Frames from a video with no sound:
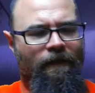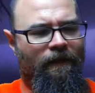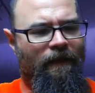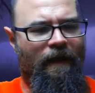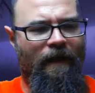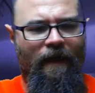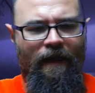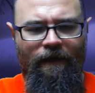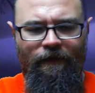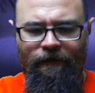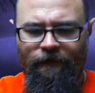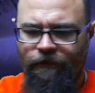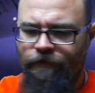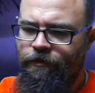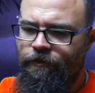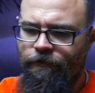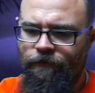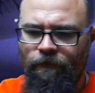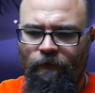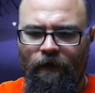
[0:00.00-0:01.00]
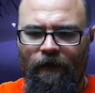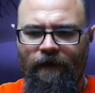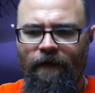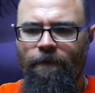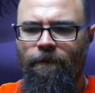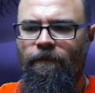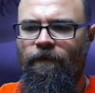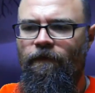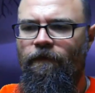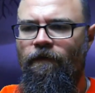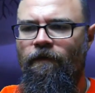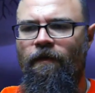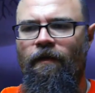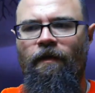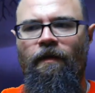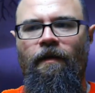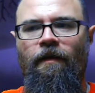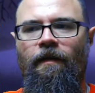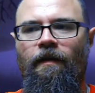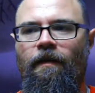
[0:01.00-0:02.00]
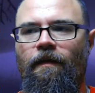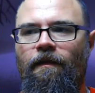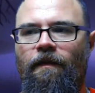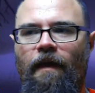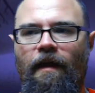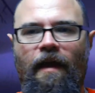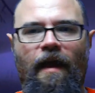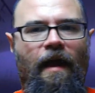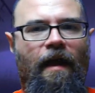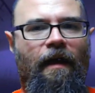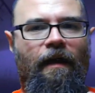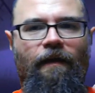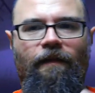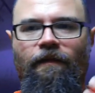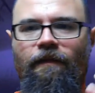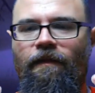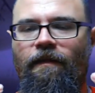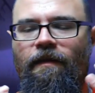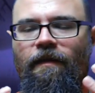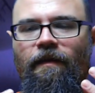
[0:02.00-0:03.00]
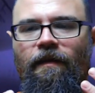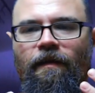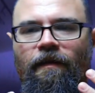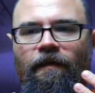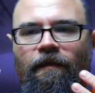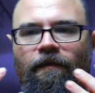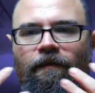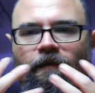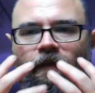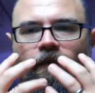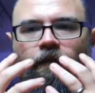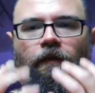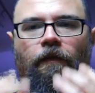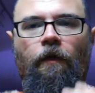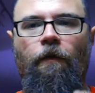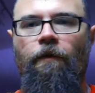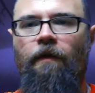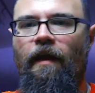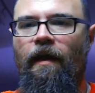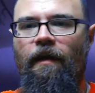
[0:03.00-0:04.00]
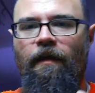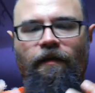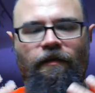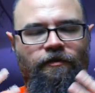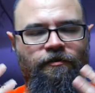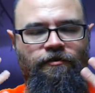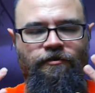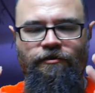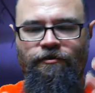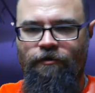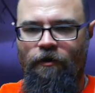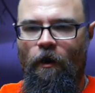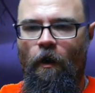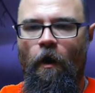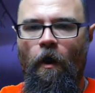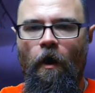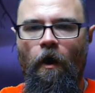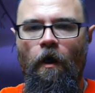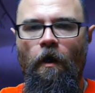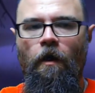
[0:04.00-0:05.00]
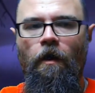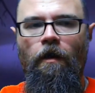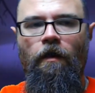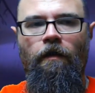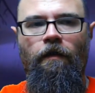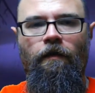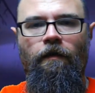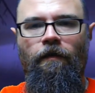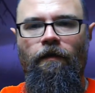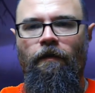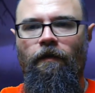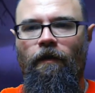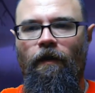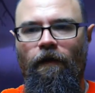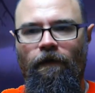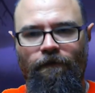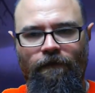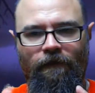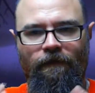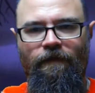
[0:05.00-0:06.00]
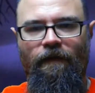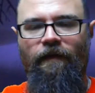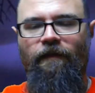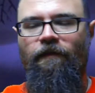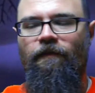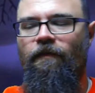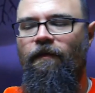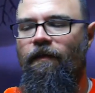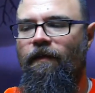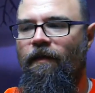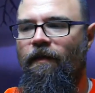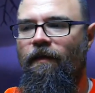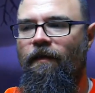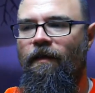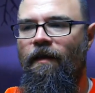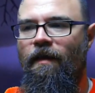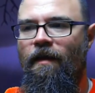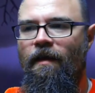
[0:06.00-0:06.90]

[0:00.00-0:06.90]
They had the stripes. They had the dislocating jaw of the Thysaline,